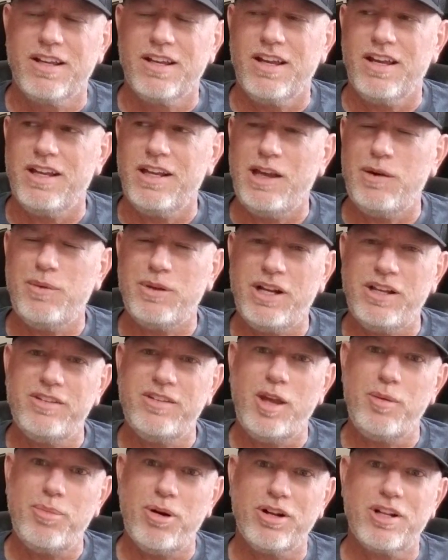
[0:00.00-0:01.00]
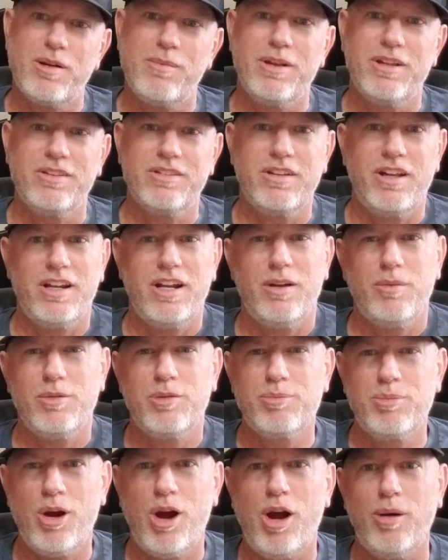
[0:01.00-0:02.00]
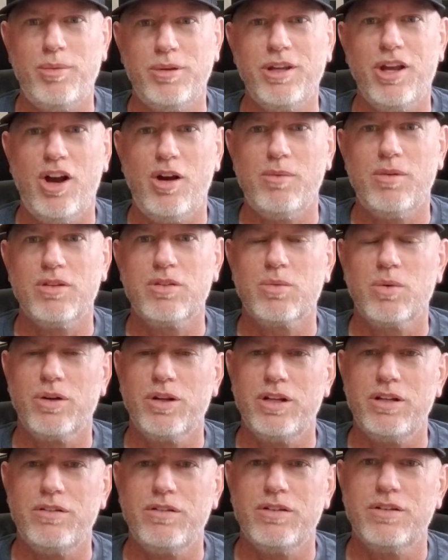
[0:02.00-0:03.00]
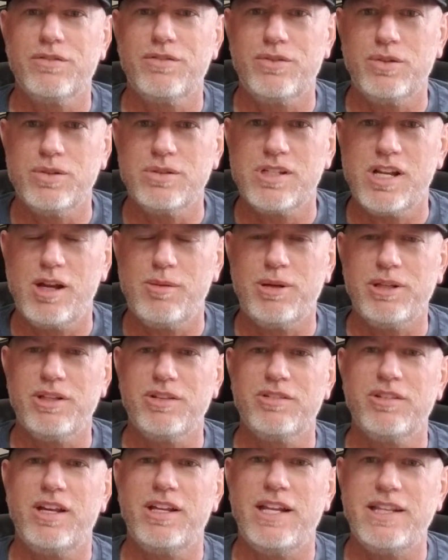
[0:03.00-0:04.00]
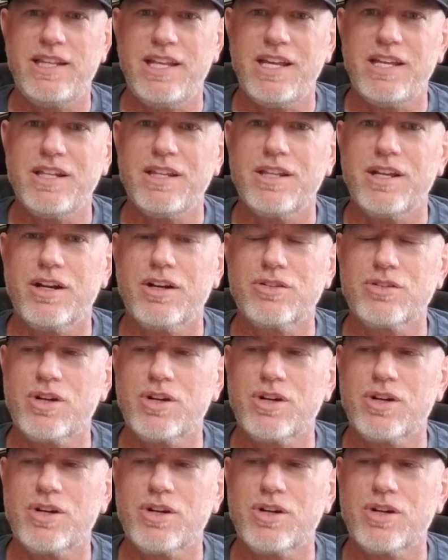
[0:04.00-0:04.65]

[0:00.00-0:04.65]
And when I say part time on the side, I was probably almost working full time on the side at the end there,